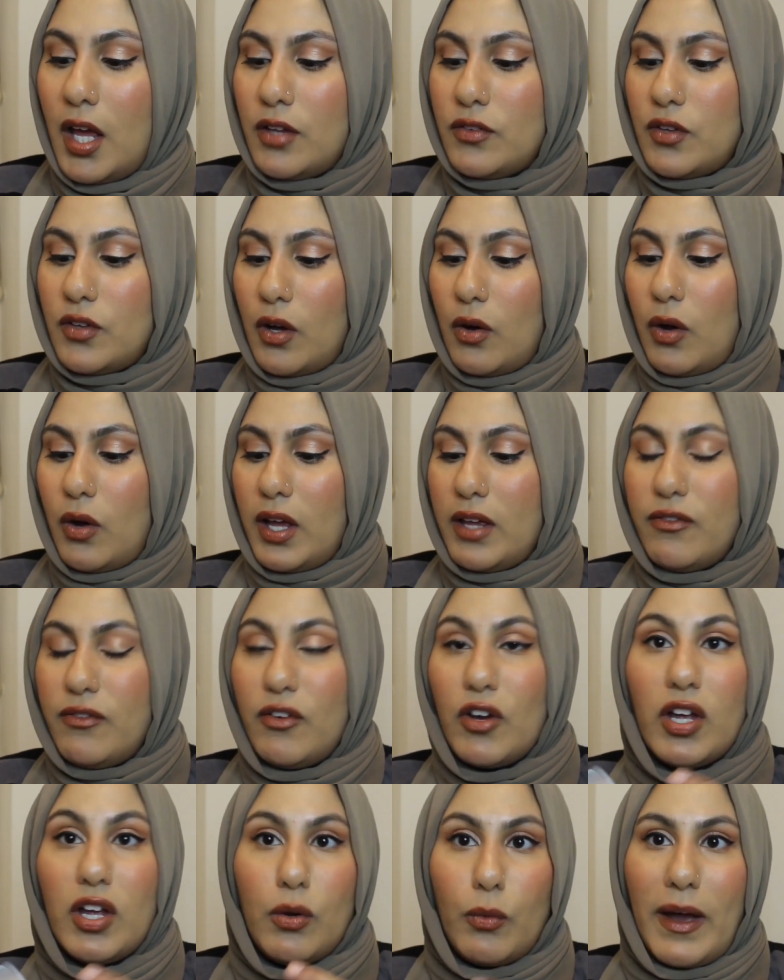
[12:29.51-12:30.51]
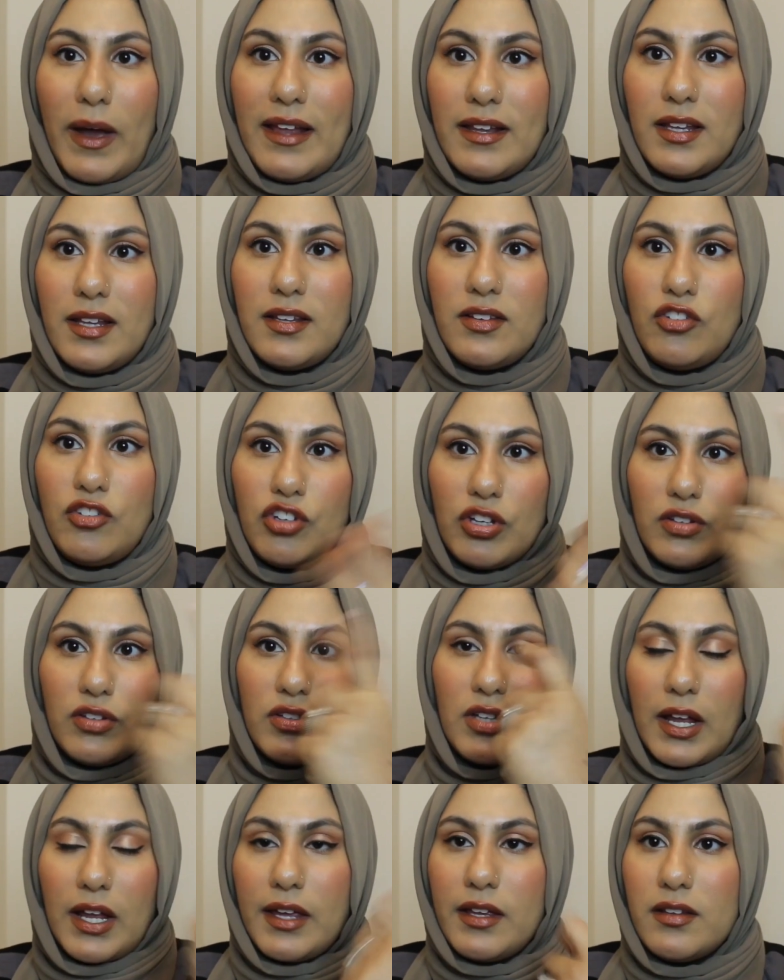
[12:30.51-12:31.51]
So if you're going to wear this, just
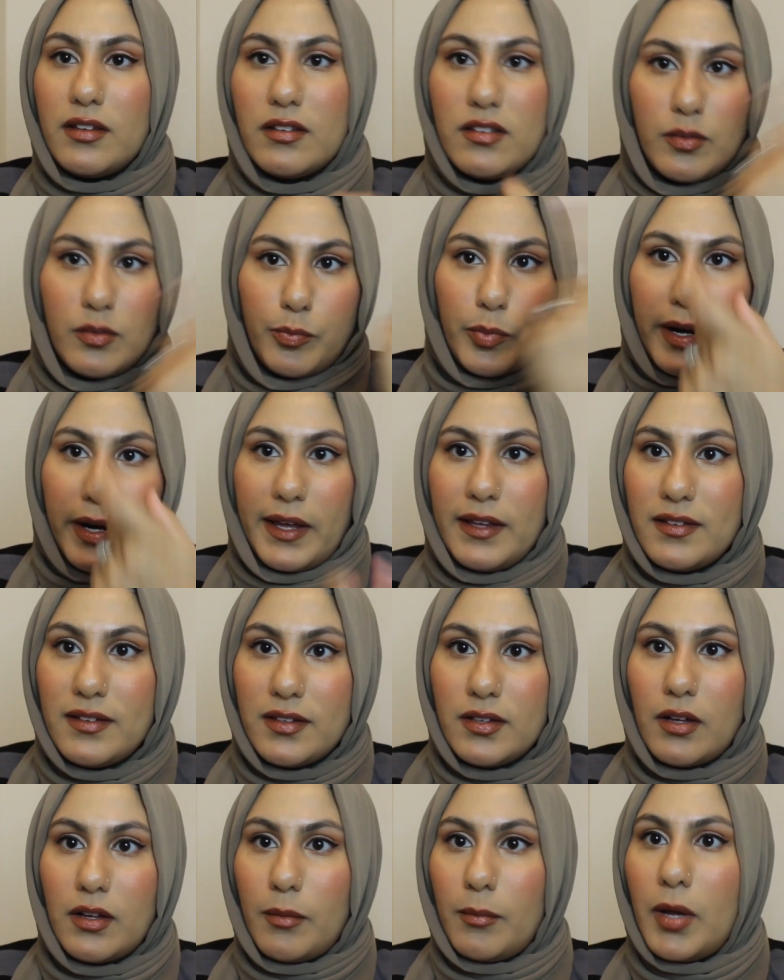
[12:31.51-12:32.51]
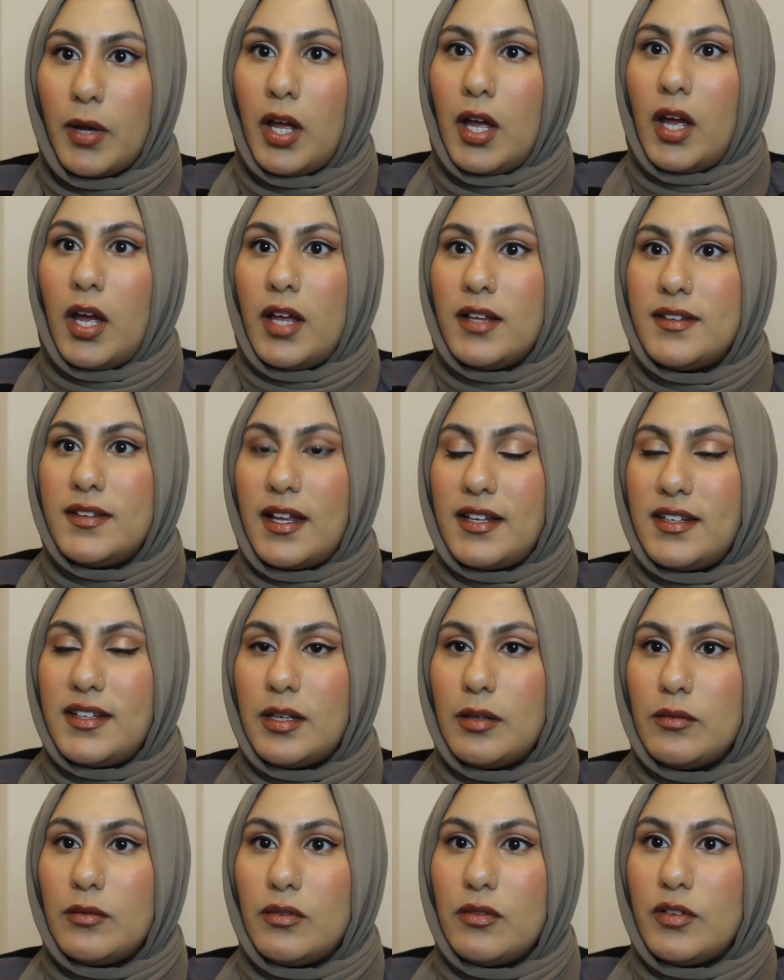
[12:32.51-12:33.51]
like spray some
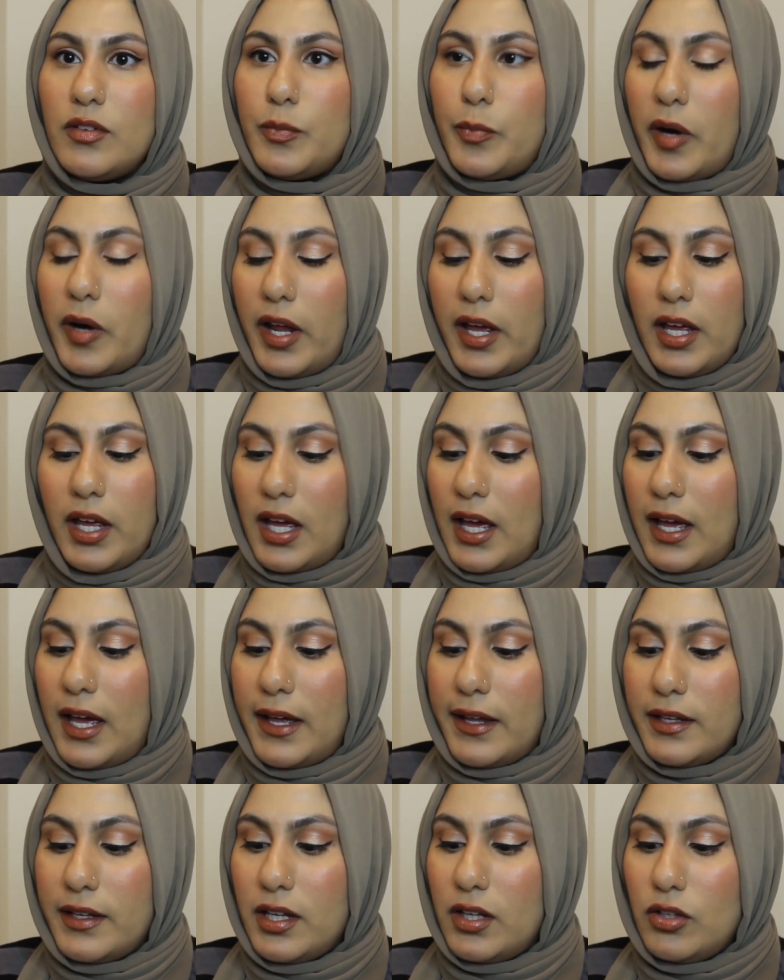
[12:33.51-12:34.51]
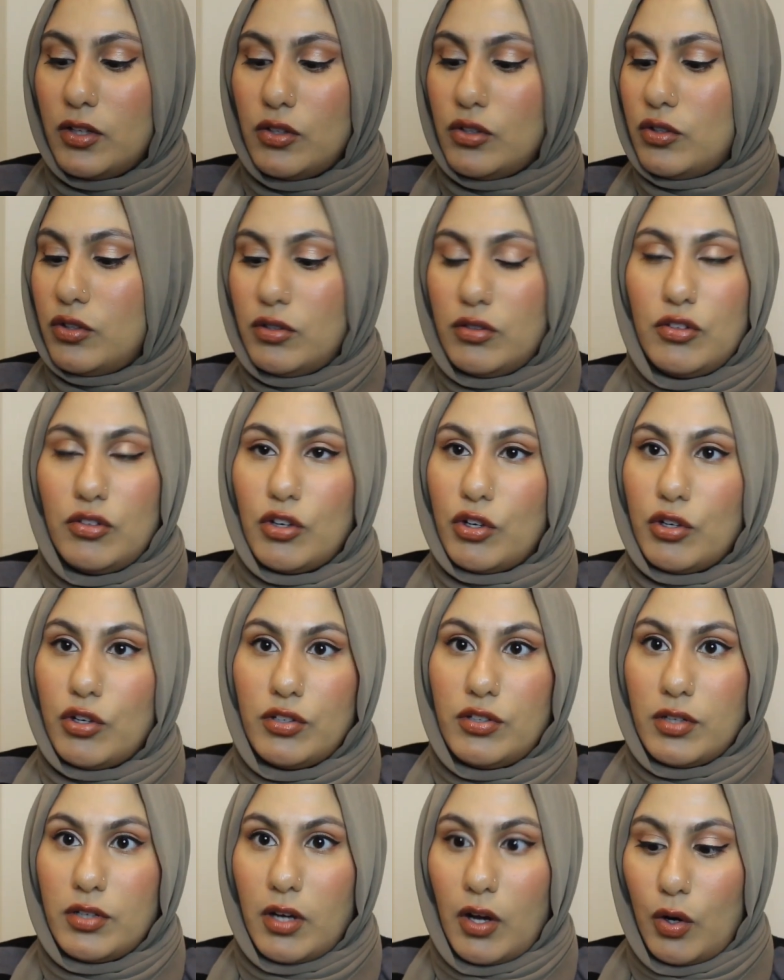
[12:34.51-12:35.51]
setting spray and you're good
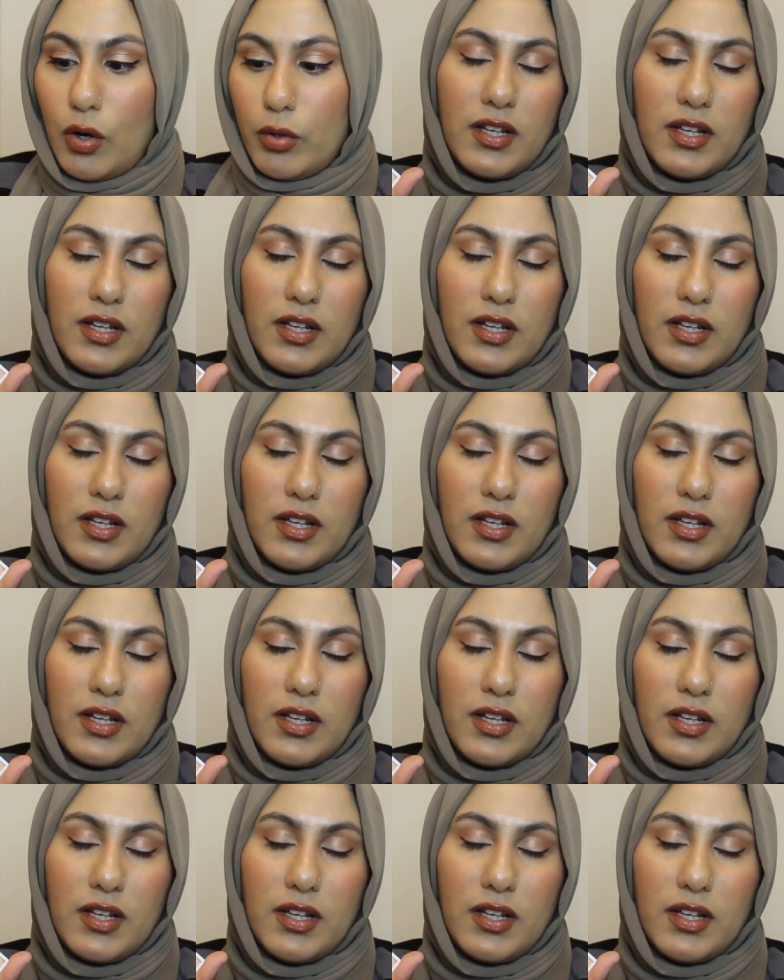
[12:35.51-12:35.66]
to go.